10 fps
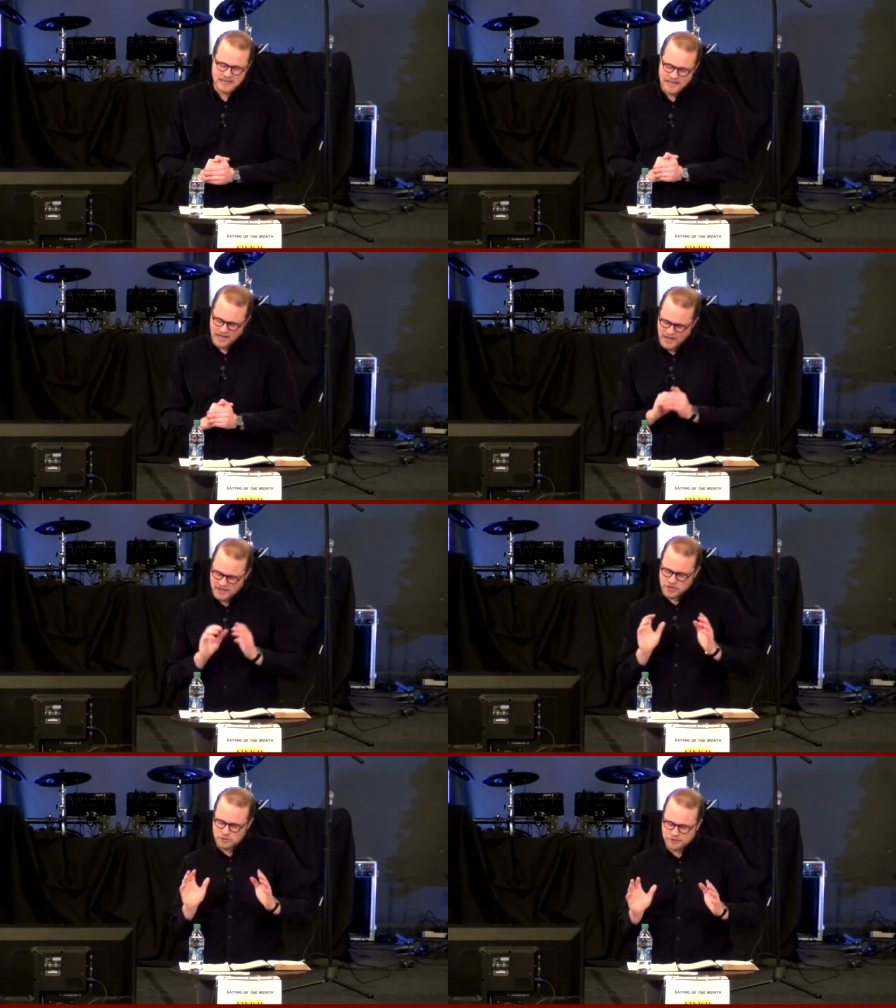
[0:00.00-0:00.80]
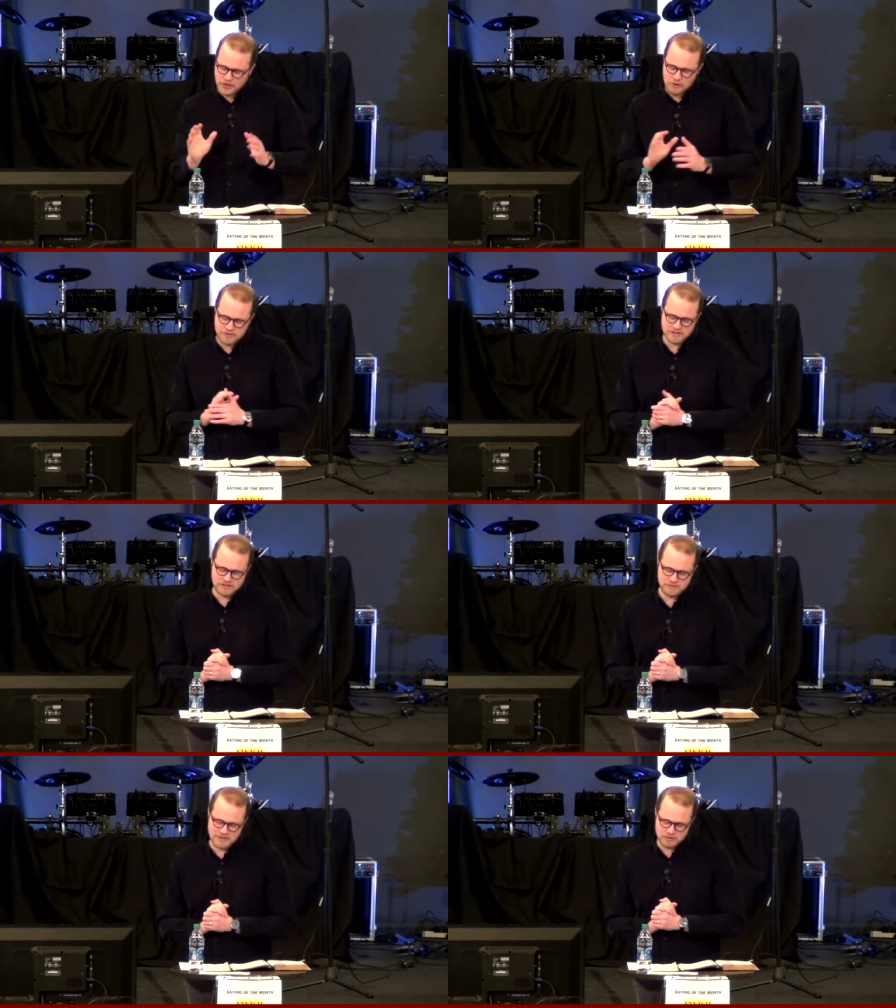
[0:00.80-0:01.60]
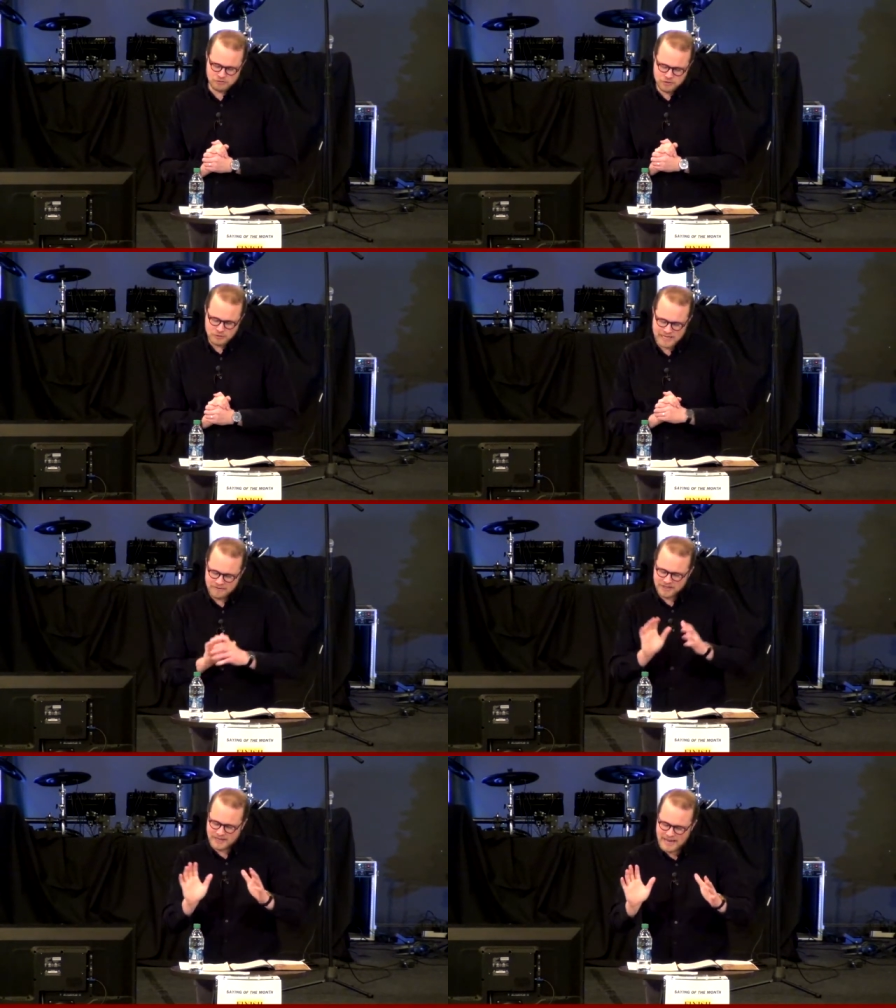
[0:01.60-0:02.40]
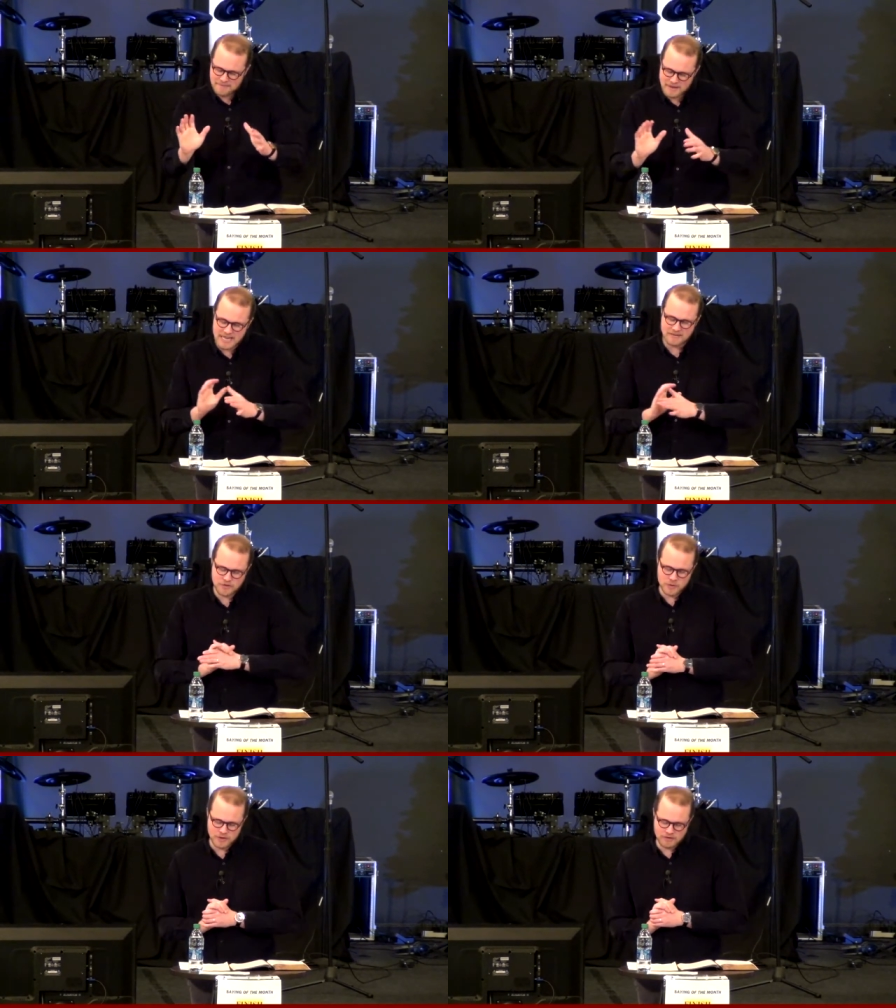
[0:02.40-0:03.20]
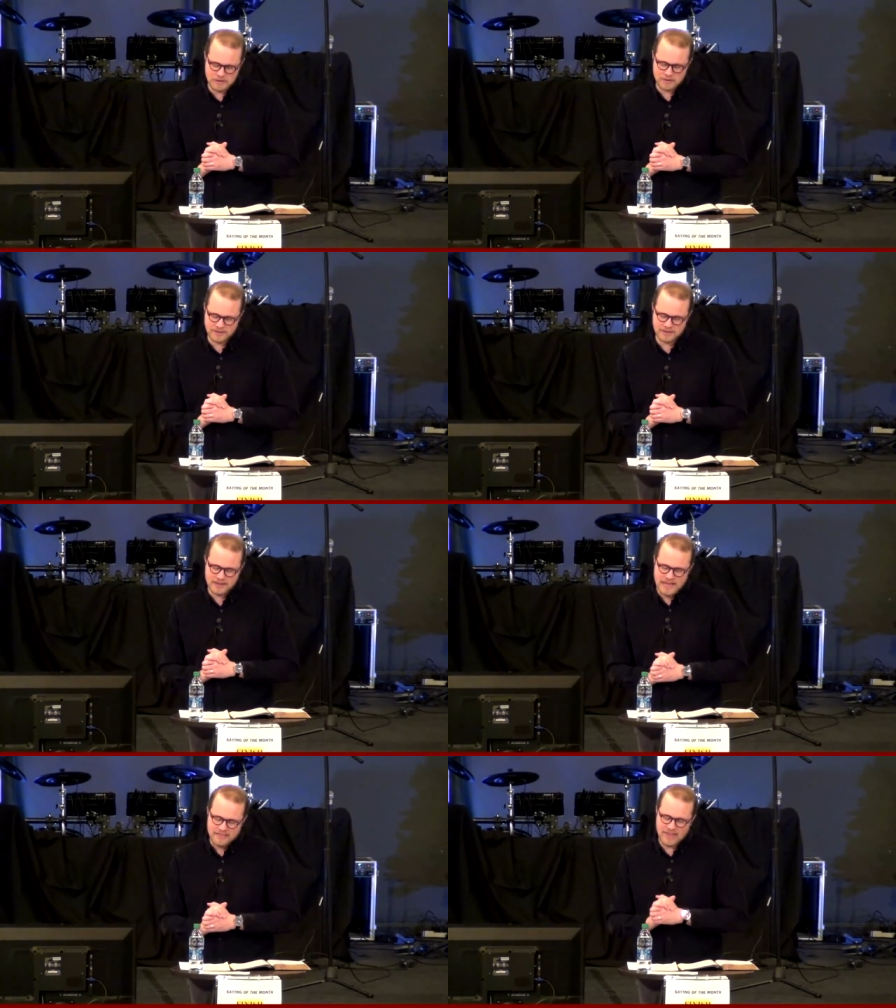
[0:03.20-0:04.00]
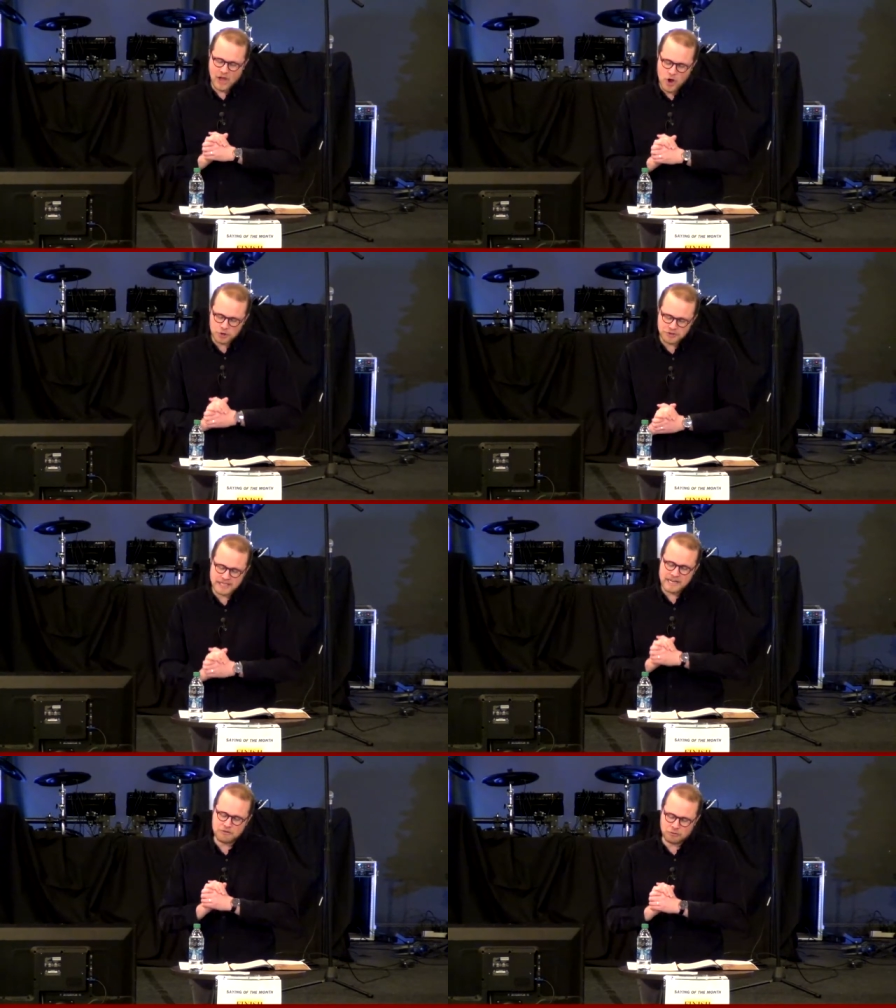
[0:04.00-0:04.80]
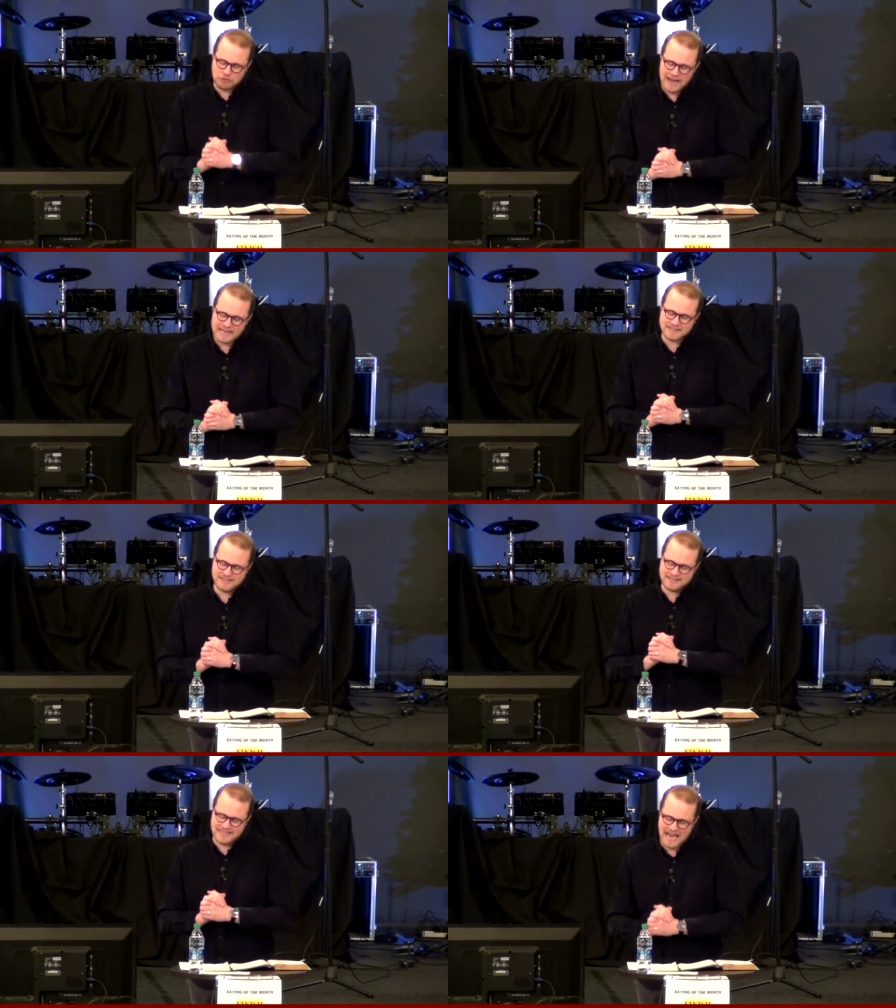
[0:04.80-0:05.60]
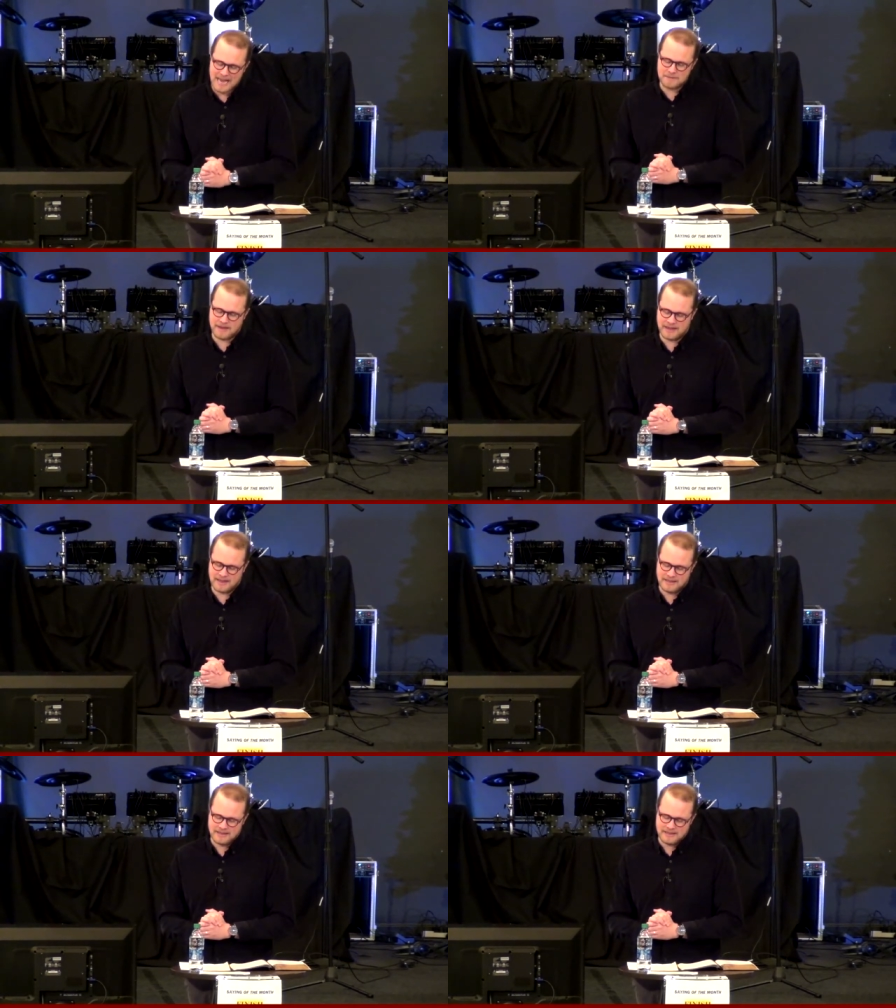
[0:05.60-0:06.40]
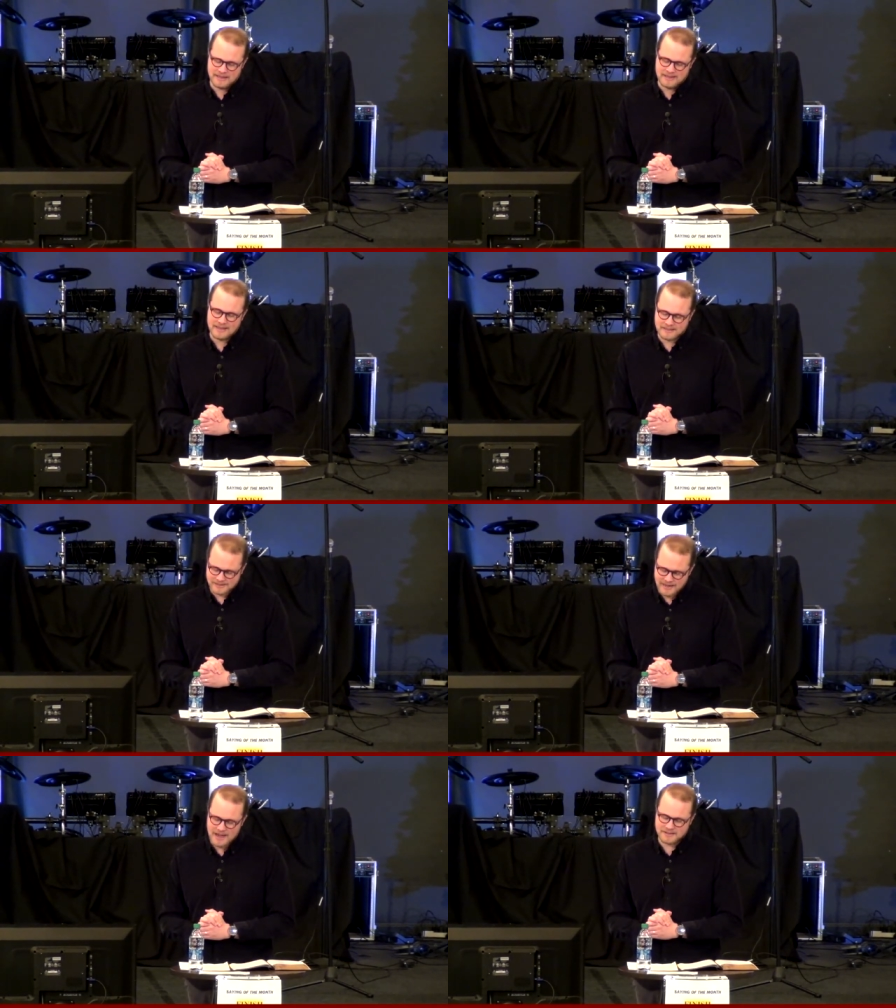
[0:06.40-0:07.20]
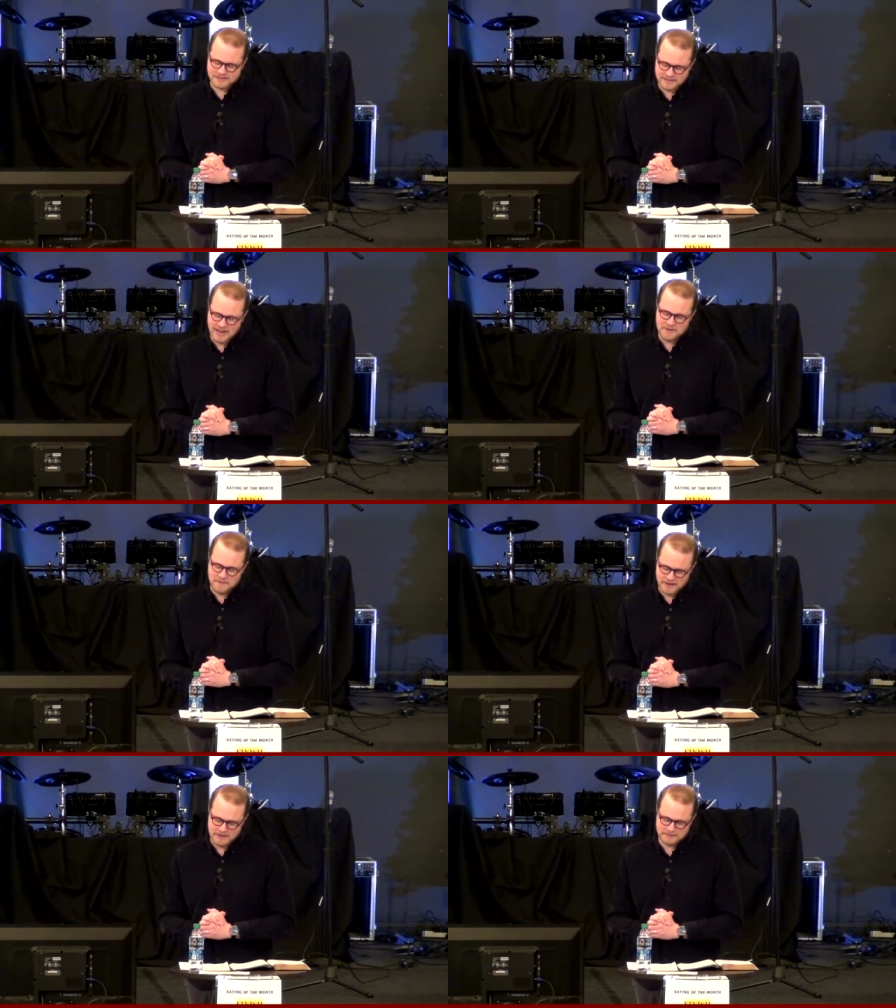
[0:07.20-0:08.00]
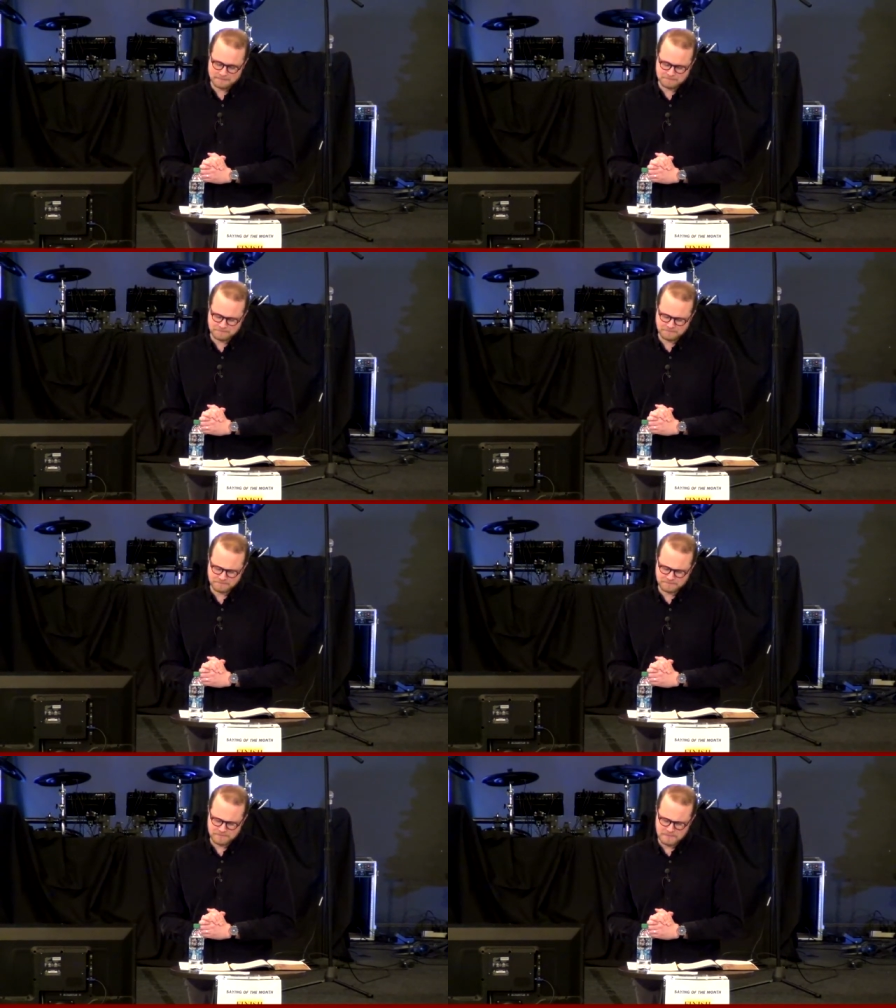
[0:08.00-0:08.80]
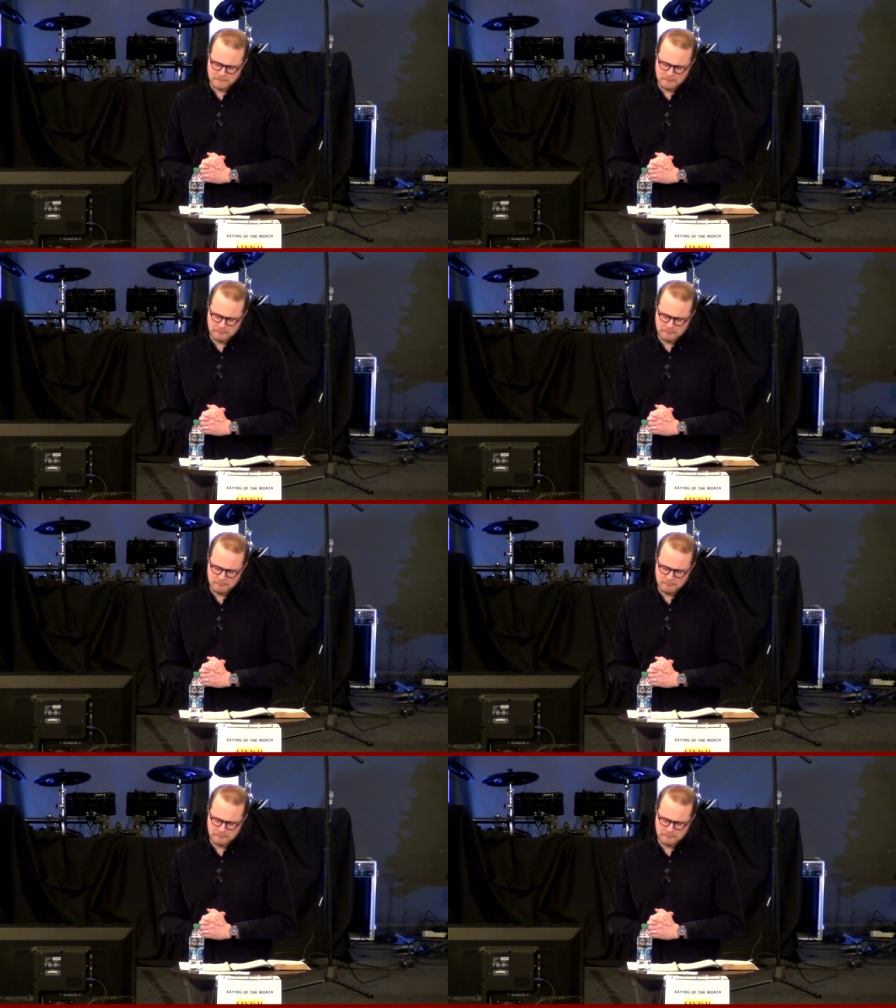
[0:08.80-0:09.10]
and you'll know this to be true. Give it an amen if you agree with it. The only right timing is God's timing. Amen.